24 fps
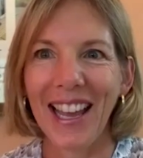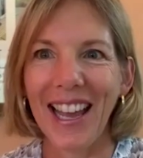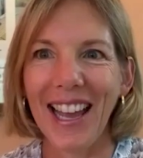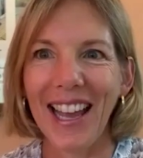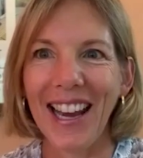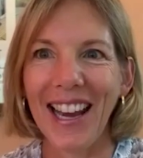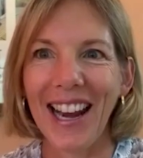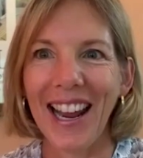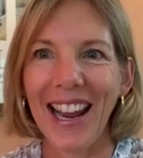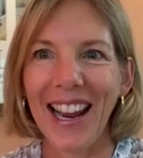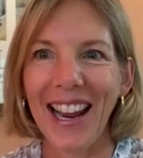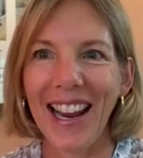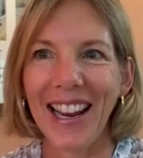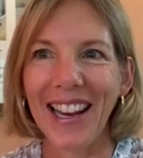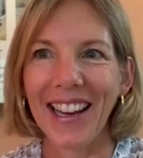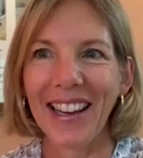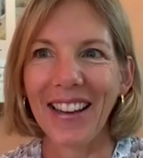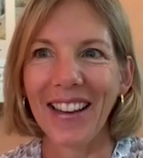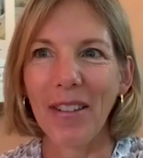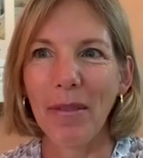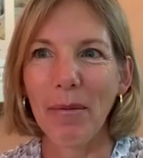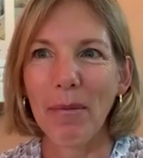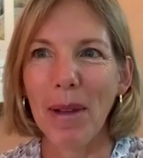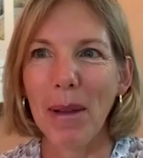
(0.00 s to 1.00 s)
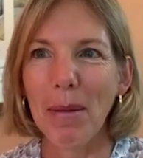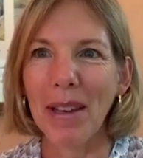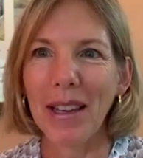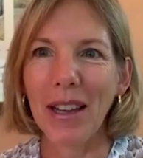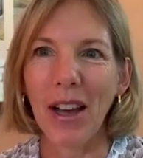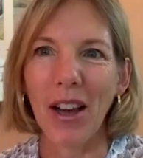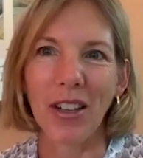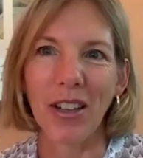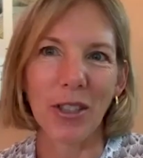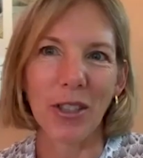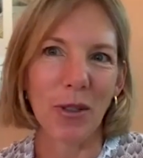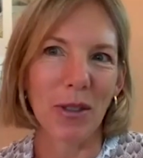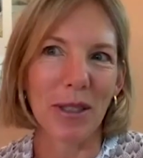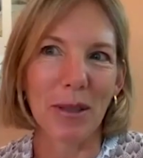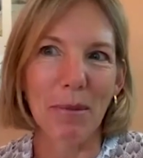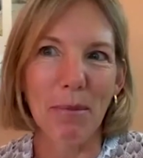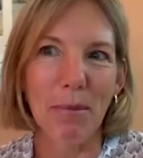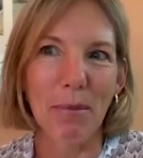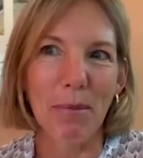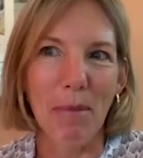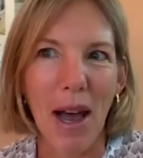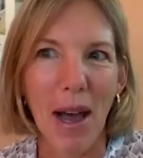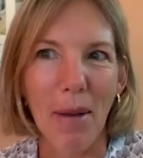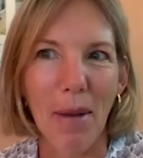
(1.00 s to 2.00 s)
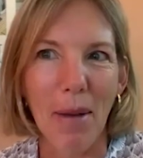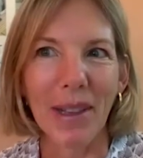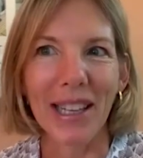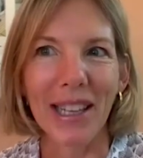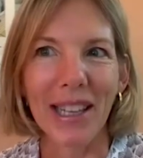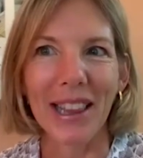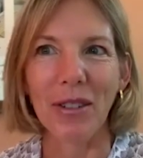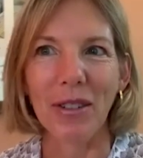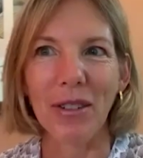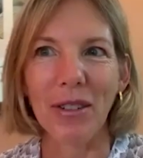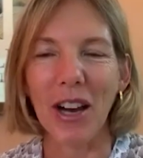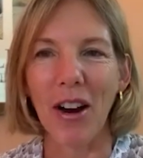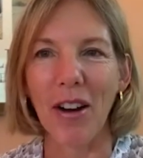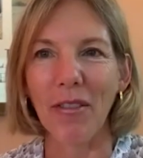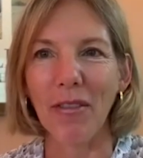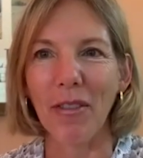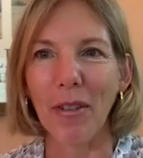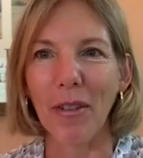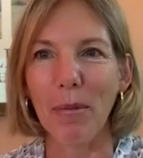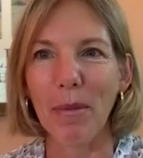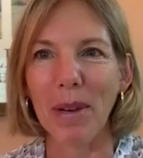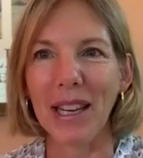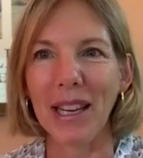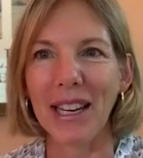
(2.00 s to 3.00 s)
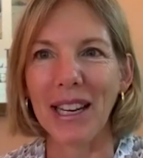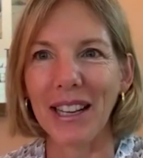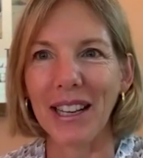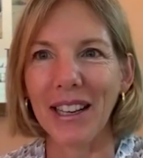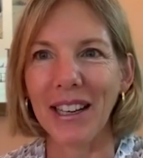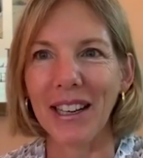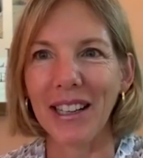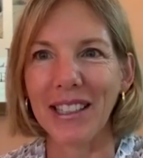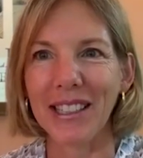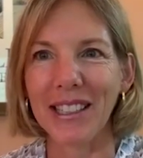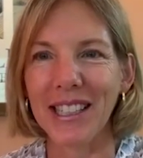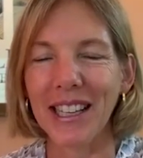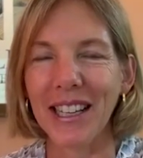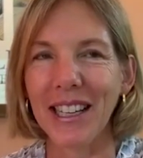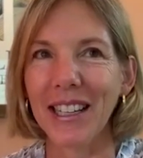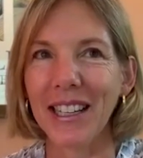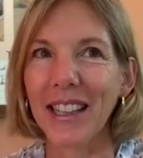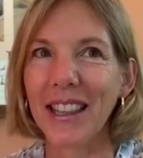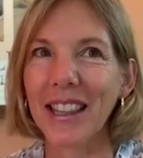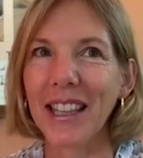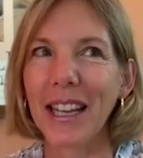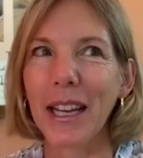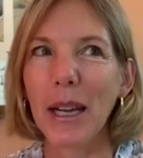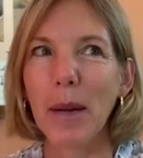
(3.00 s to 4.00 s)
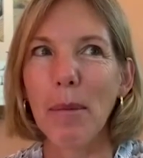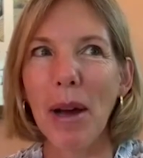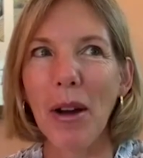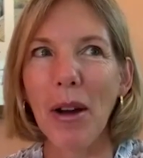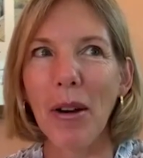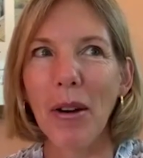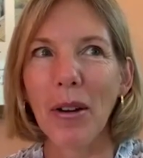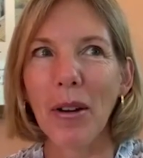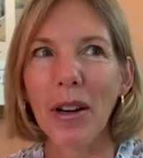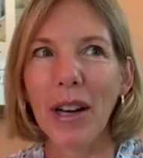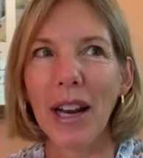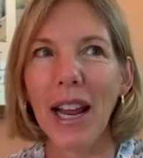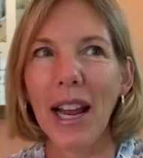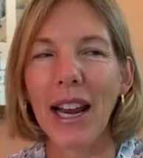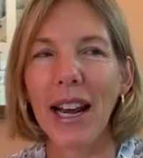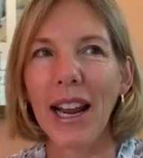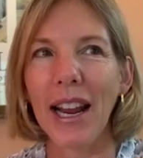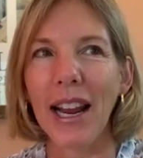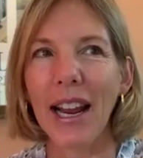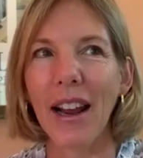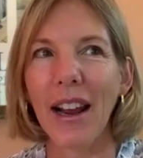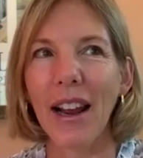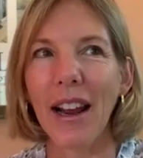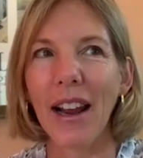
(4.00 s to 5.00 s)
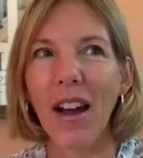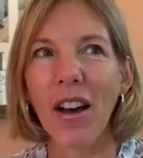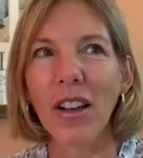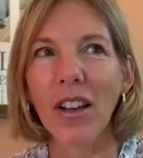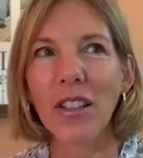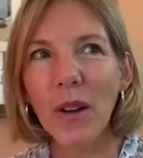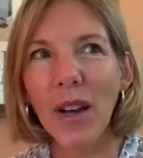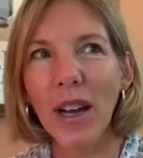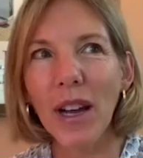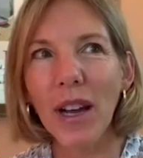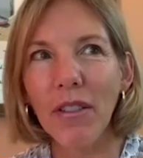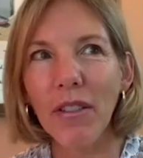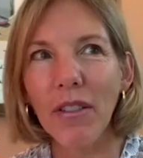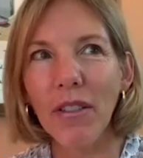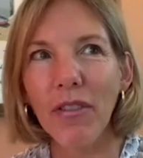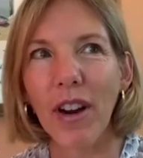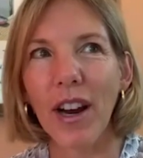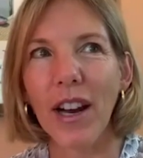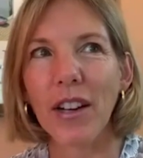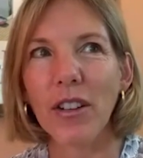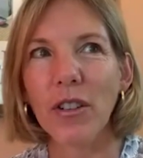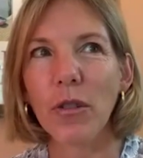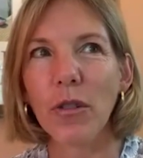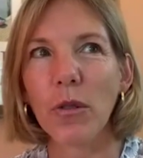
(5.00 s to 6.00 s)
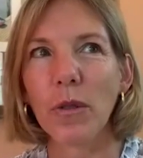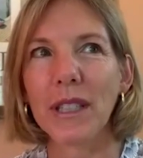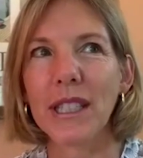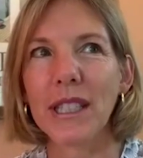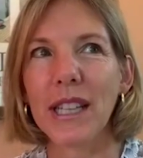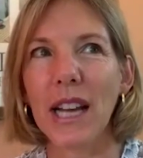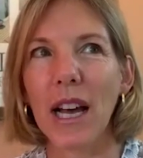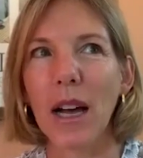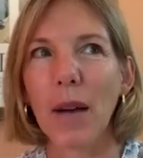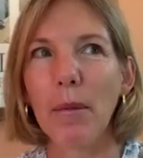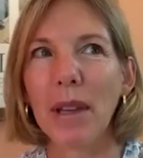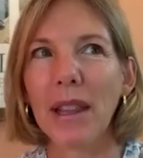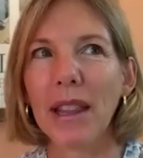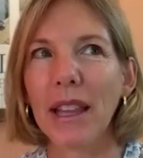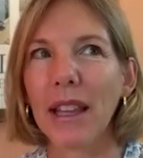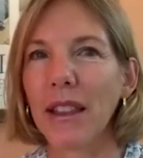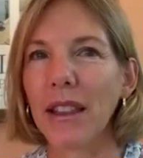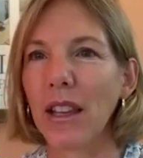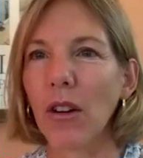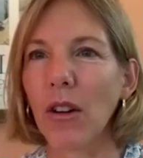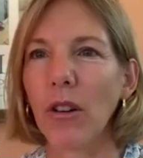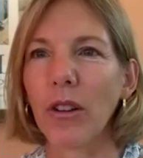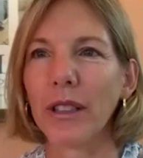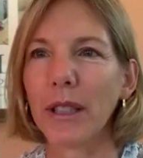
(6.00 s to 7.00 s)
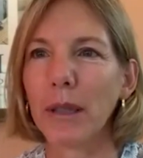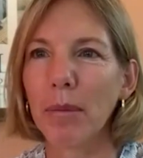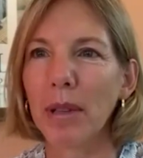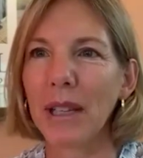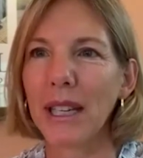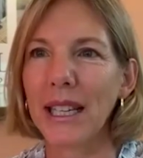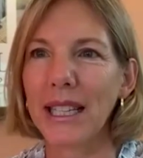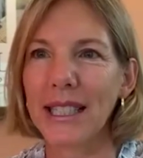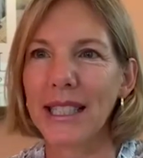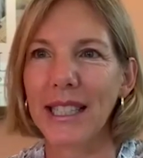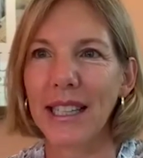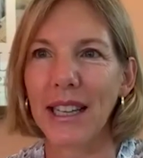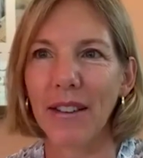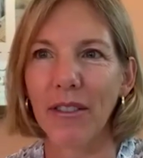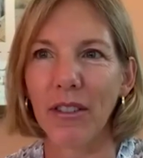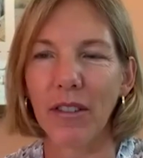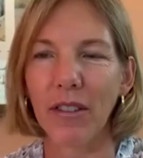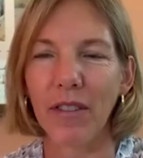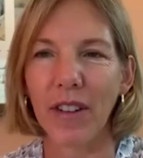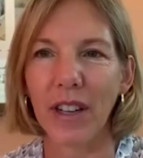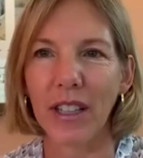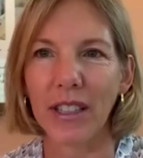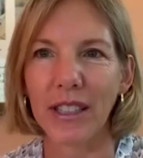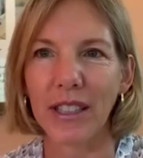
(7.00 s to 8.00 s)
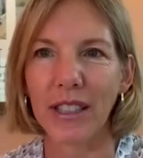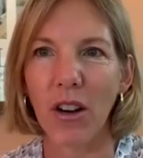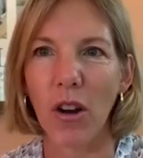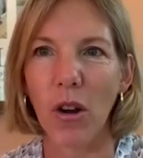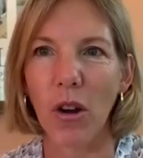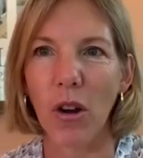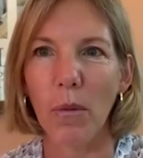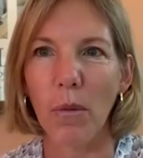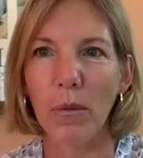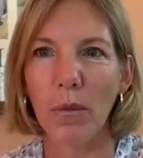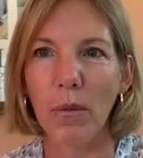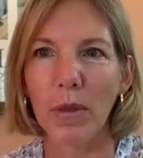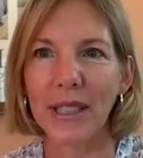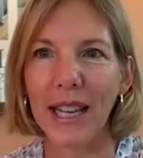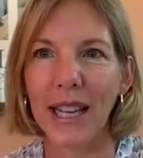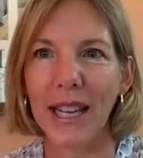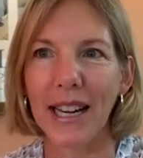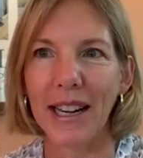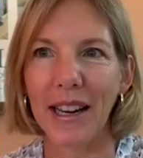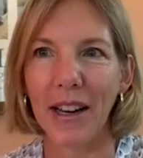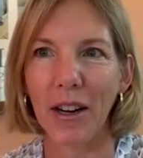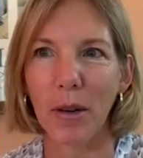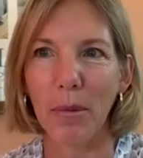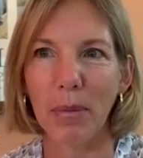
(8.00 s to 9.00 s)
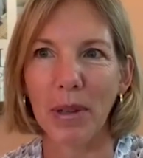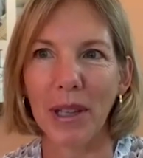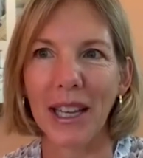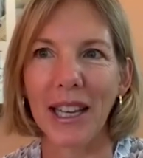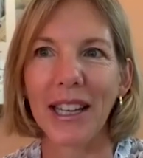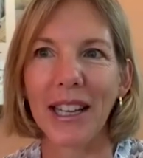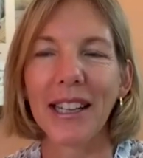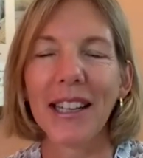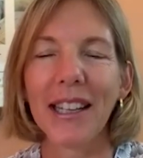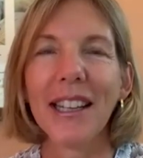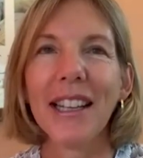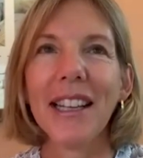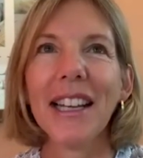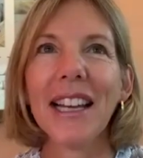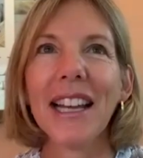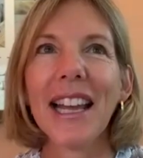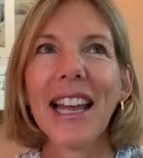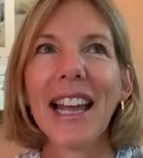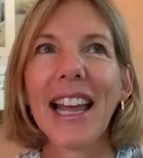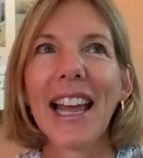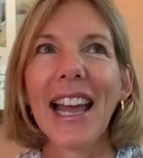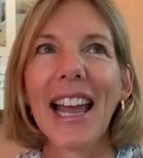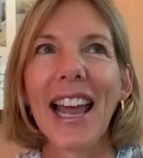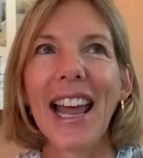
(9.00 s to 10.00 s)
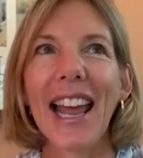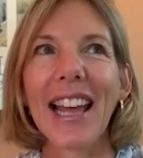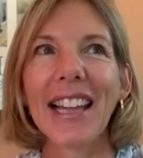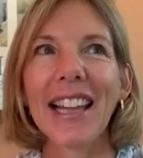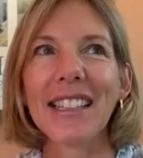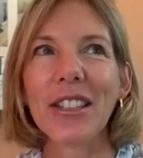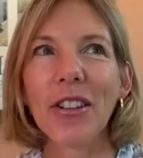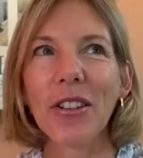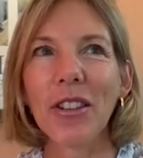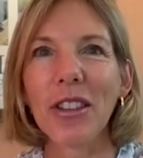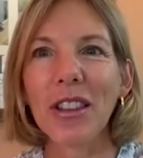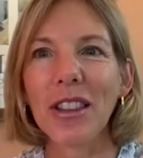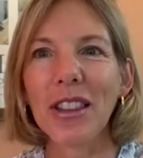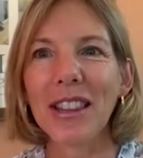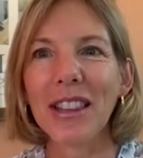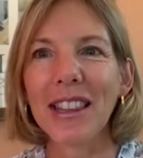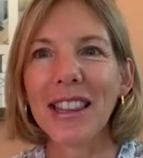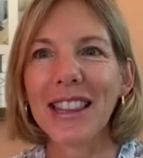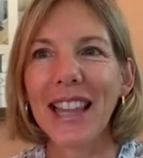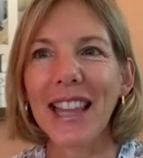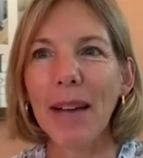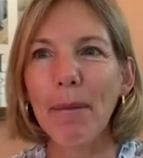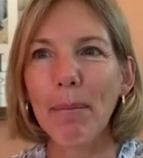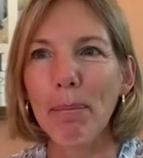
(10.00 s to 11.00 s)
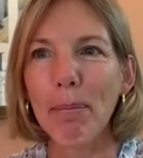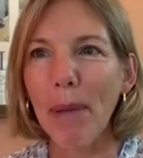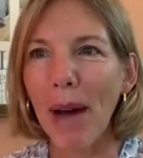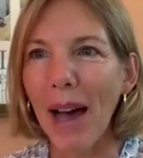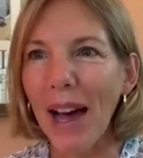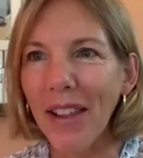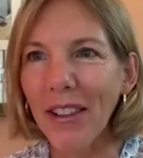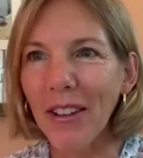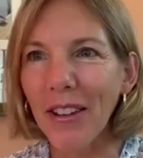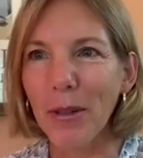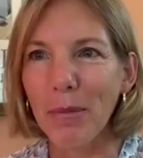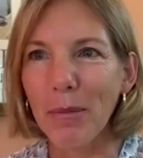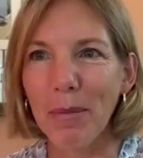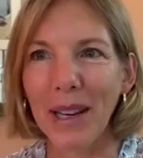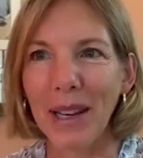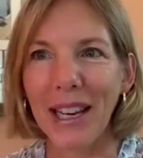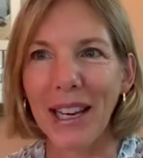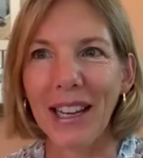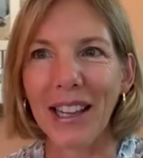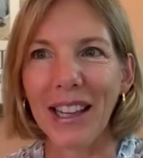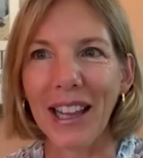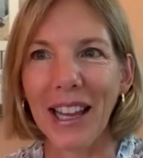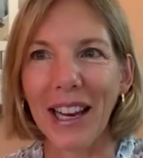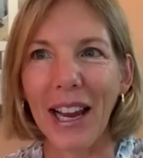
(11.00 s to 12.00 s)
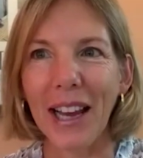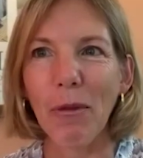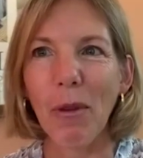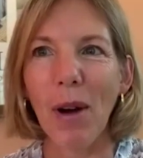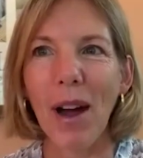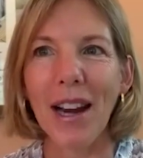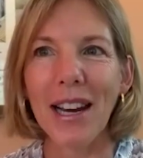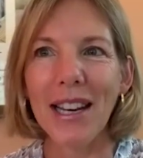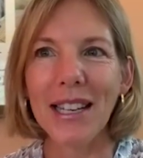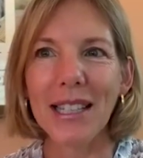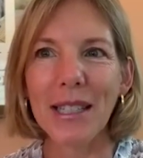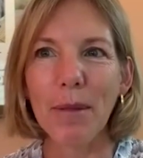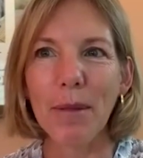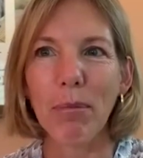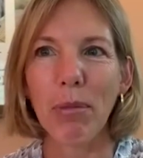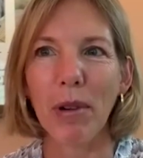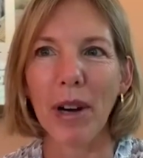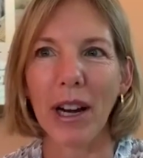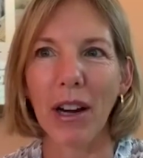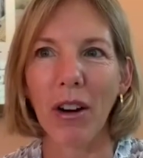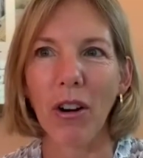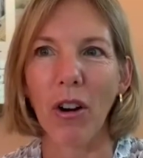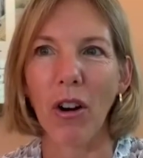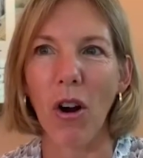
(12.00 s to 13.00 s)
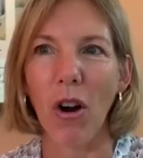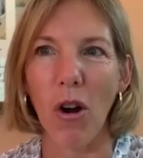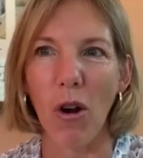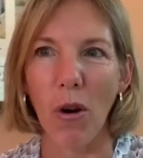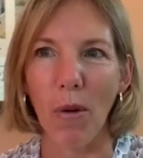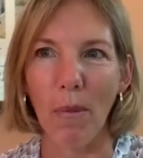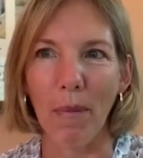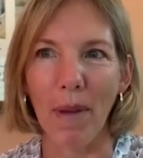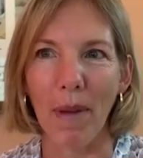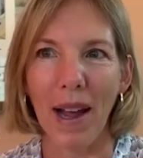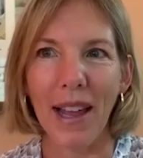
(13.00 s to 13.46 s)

And I, maybe also as a mom, that was hard for me to think about. And I also had a friend who would tell me that the only place he ever felt at home was on an airplane. And so that bothered me. I wanted to bring her home.